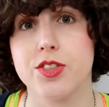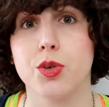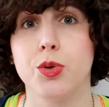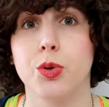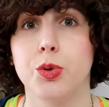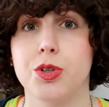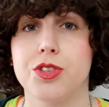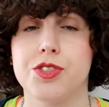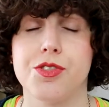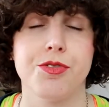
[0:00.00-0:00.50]
is
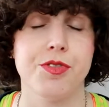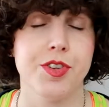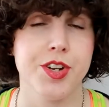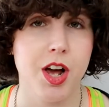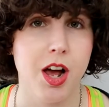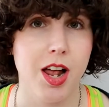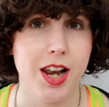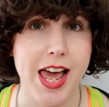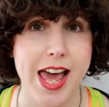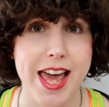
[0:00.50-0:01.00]
called
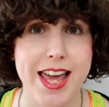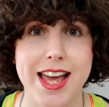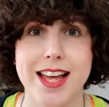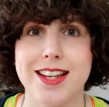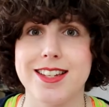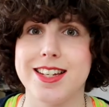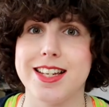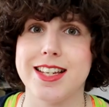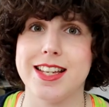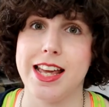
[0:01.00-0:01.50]
Finale
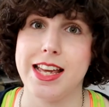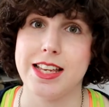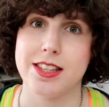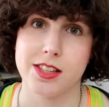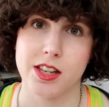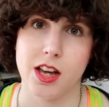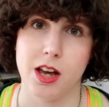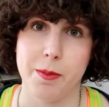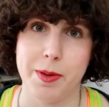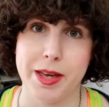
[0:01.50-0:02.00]
and it
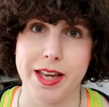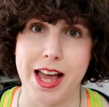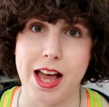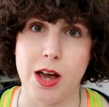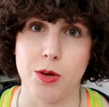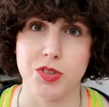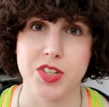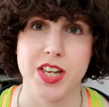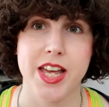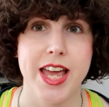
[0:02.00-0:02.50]
is coming
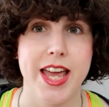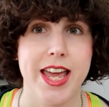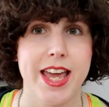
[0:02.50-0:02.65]
out